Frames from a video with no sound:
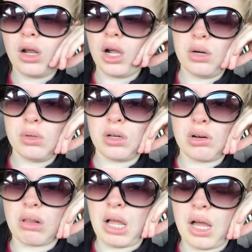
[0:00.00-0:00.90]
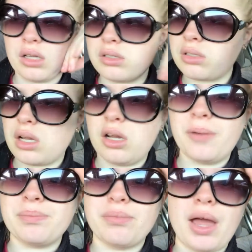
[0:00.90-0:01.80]
I don't want to go to class.
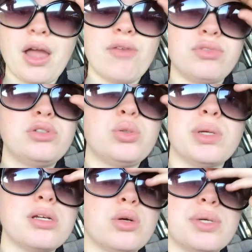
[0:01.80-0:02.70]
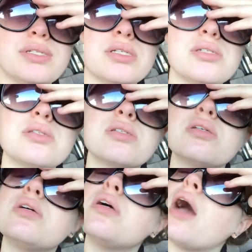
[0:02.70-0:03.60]
I have quizzes.
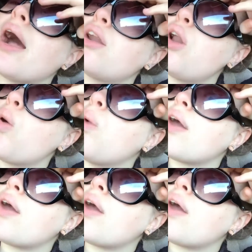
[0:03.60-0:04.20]
I don't know.